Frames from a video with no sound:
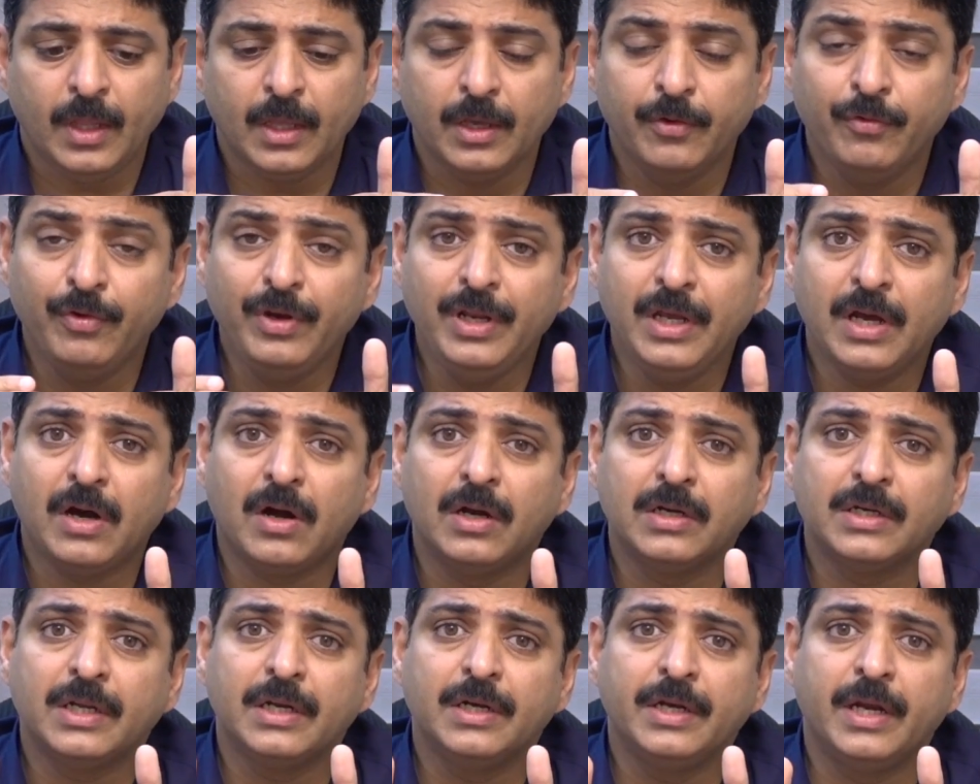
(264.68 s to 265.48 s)
every
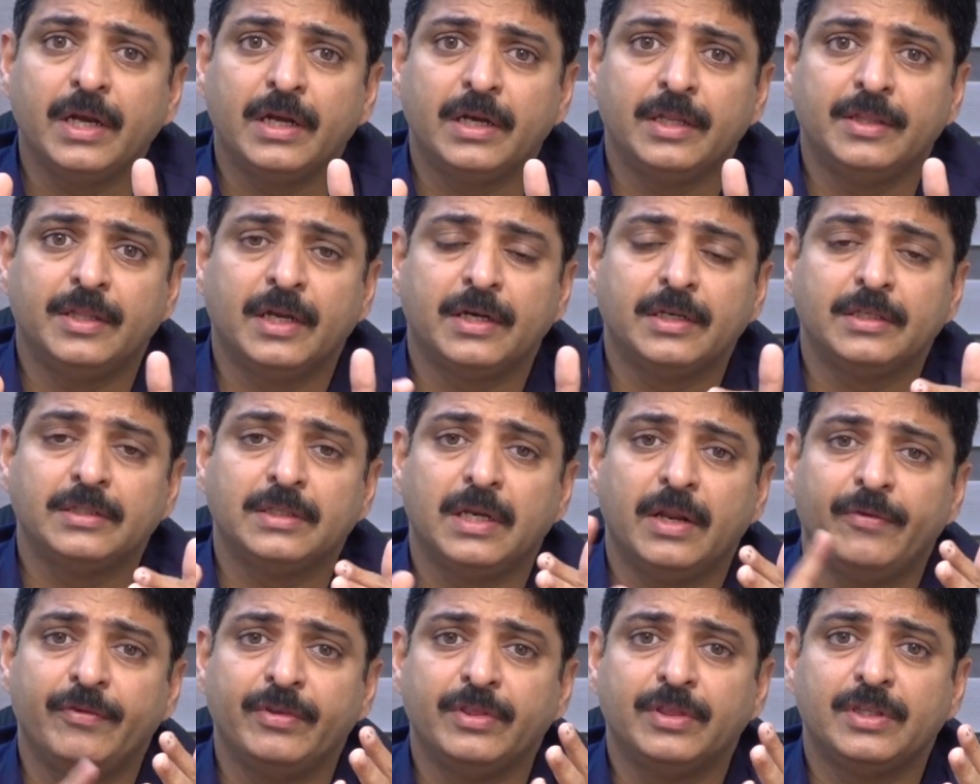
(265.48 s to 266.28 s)
alternate day, that is
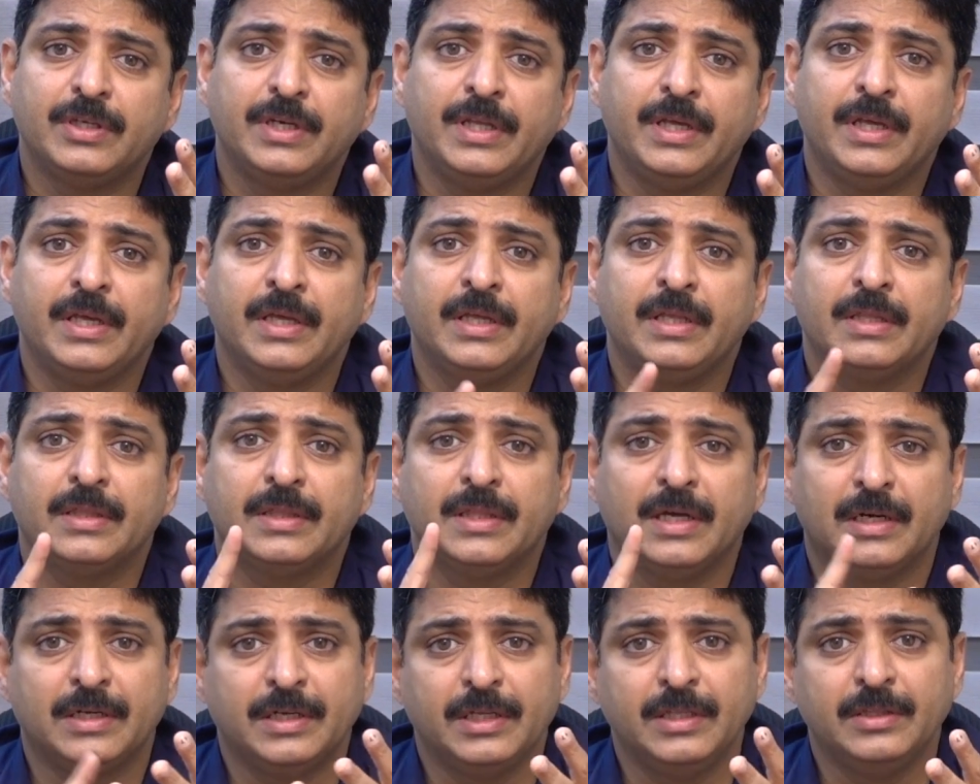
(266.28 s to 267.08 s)
11th day,
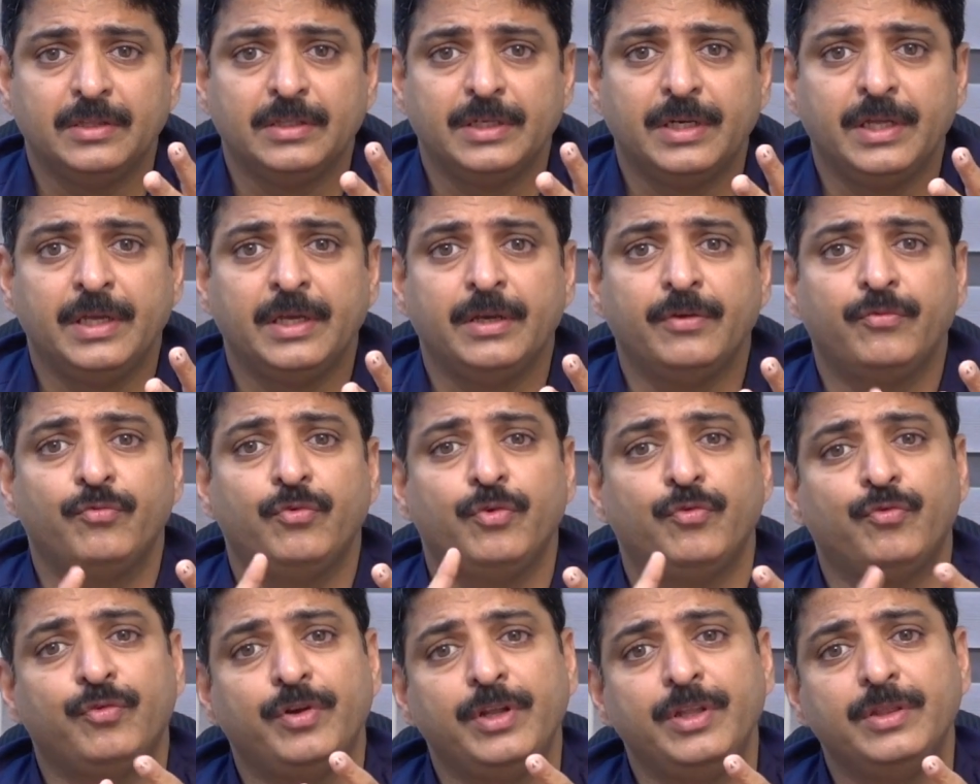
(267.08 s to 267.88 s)
13th day,
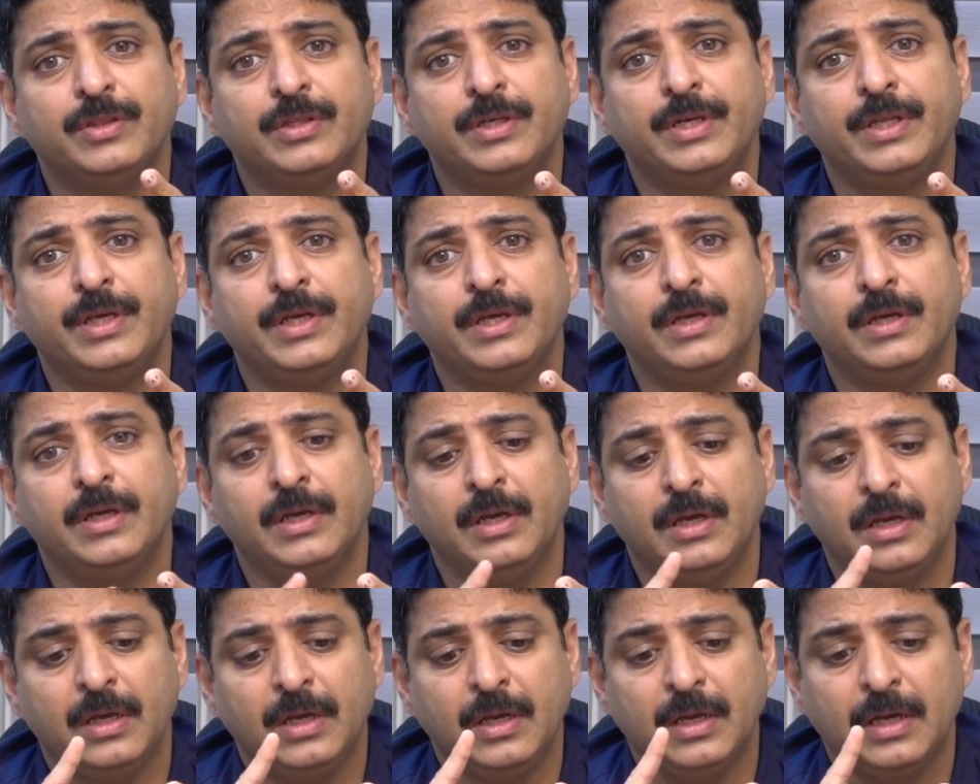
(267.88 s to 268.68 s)
15th day
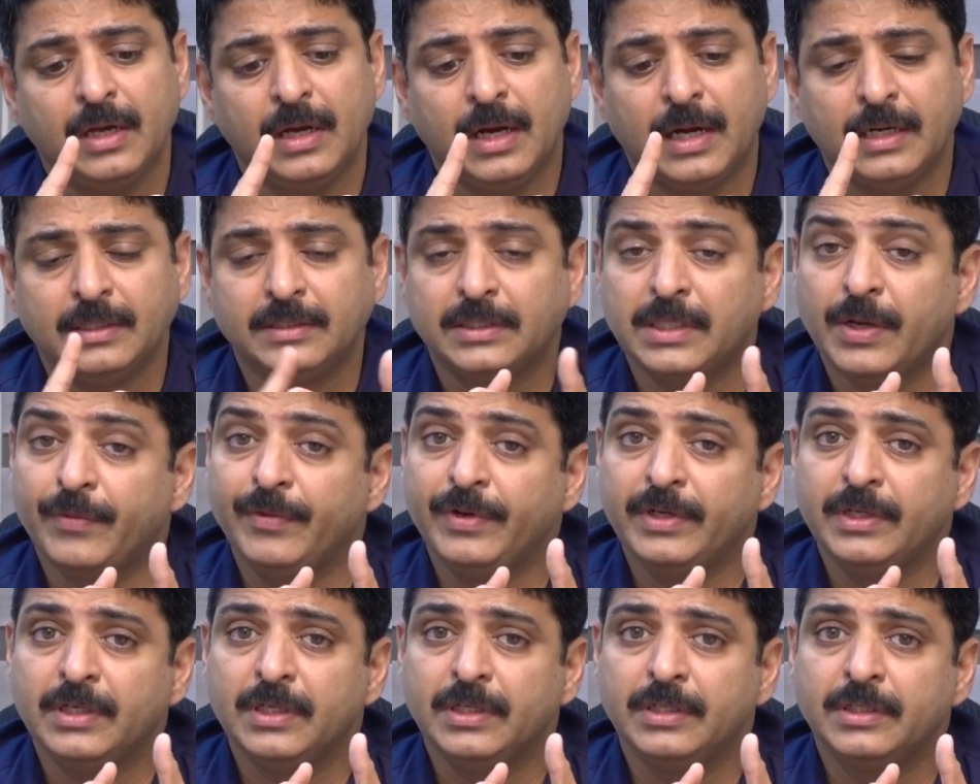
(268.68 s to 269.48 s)
and
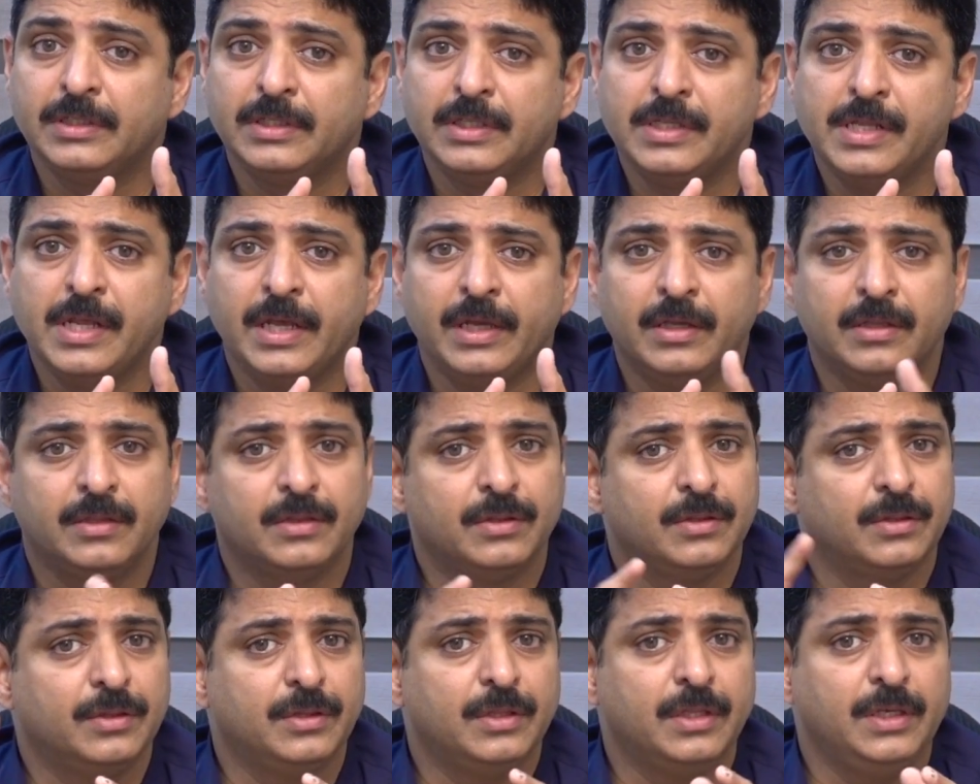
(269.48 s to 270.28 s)
17th day,
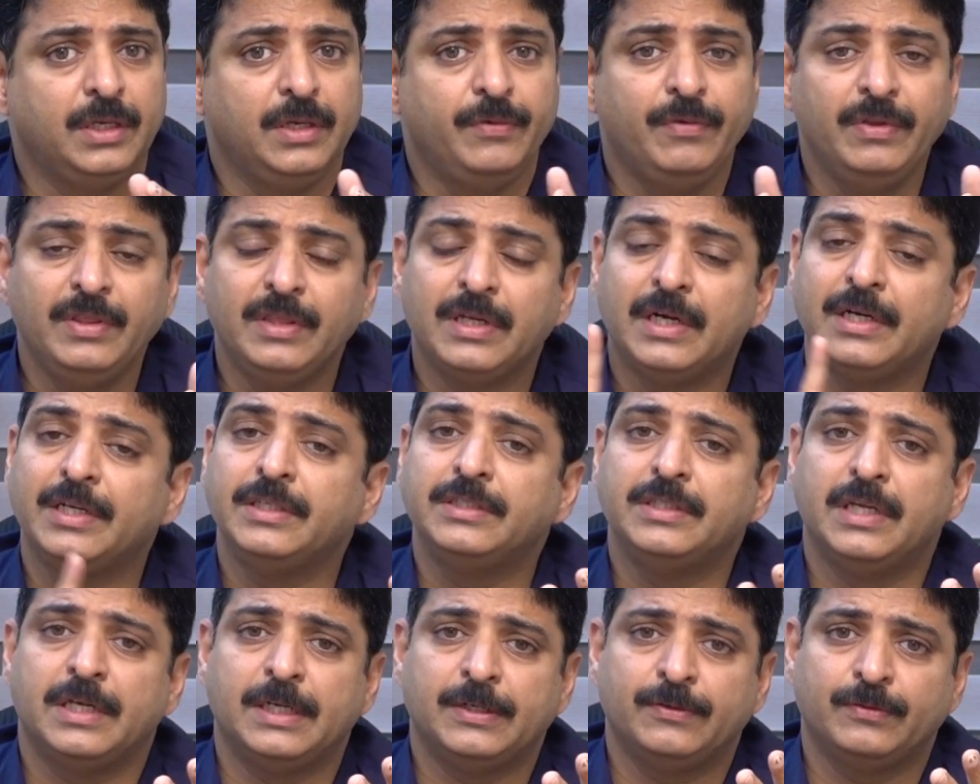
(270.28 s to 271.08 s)
even that
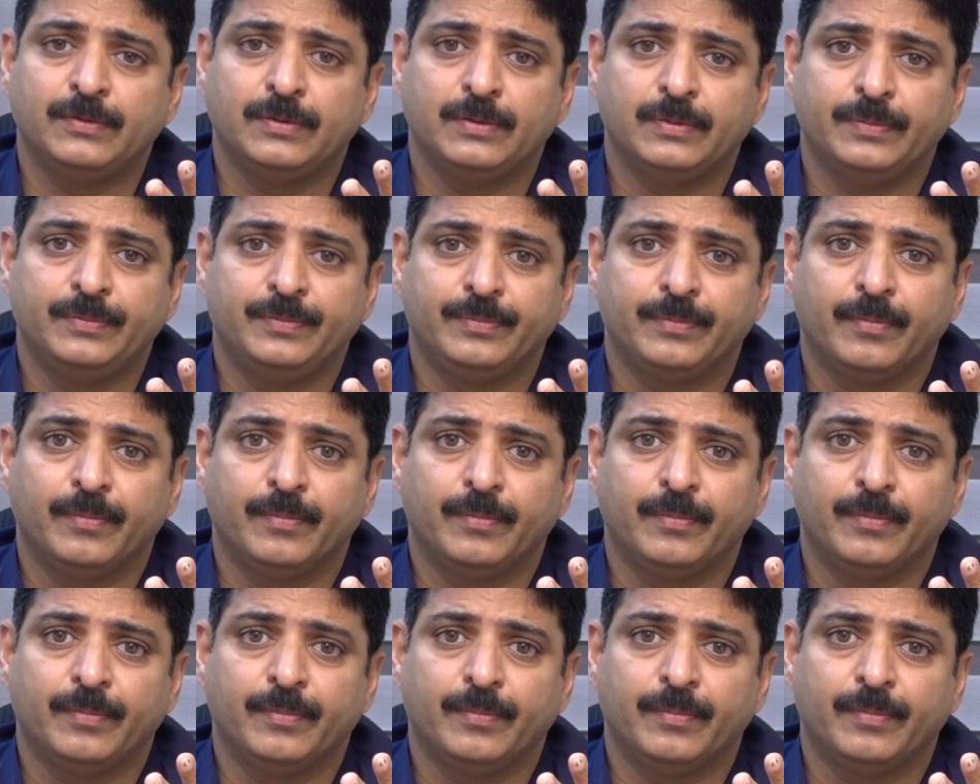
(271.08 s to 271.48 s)
is enough.